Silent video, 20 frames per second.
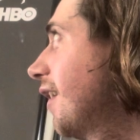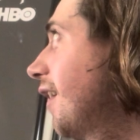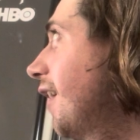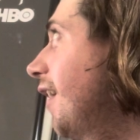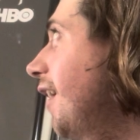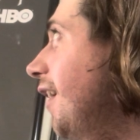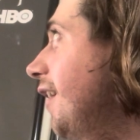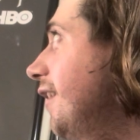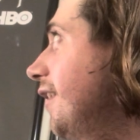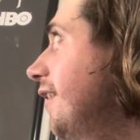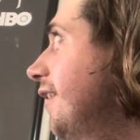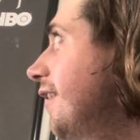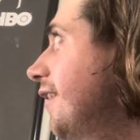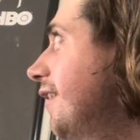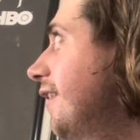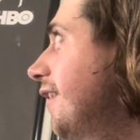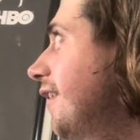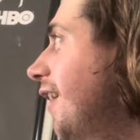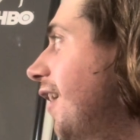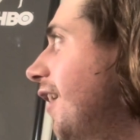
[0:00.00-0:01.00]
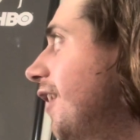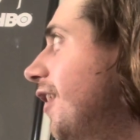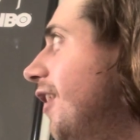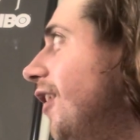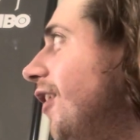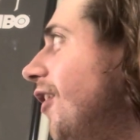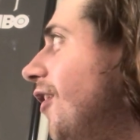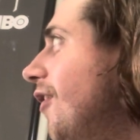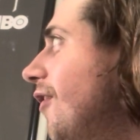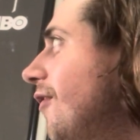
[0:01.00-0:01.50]
I I
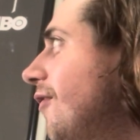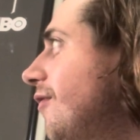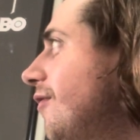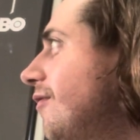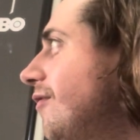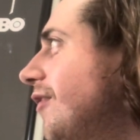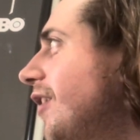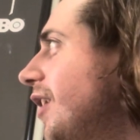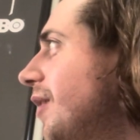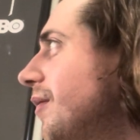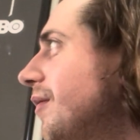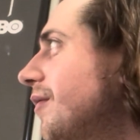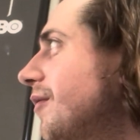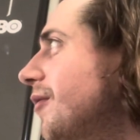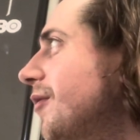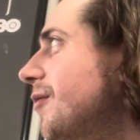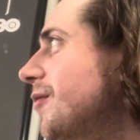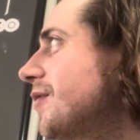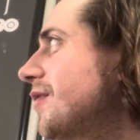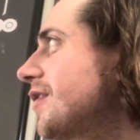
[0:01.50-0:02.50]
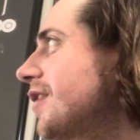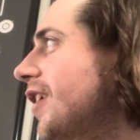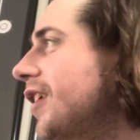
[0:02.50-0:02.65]
love Game of Thrones.